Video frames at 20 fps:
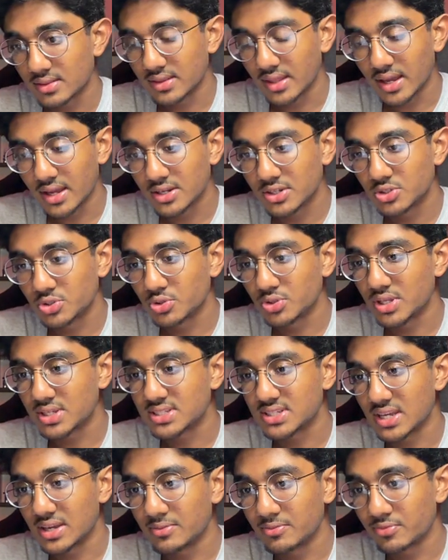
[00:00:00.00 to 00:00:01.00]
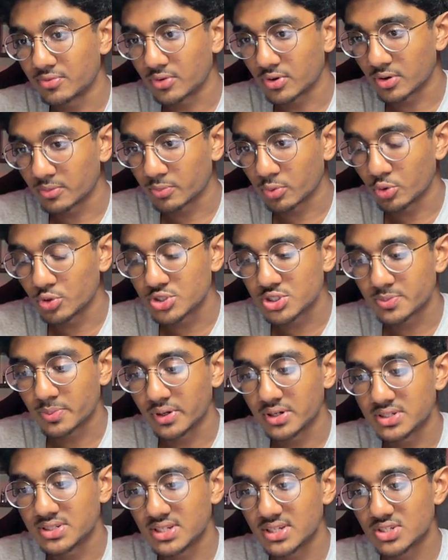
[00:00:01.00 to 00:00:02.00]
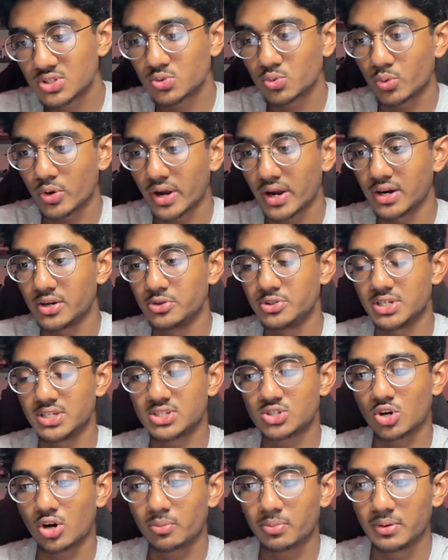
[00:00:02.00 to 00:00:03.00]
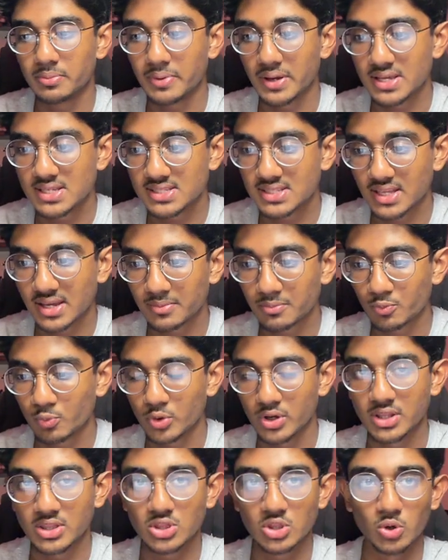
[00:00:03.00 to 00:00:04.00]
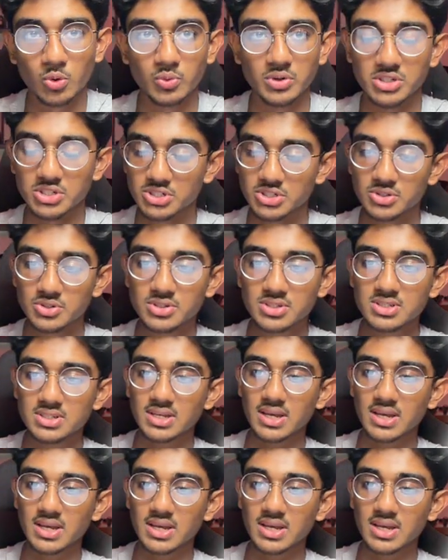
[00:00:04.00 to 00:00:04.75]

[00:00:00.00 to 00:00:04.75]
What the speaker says: Then do the same for post purchase, where you just copy paste them with no issues,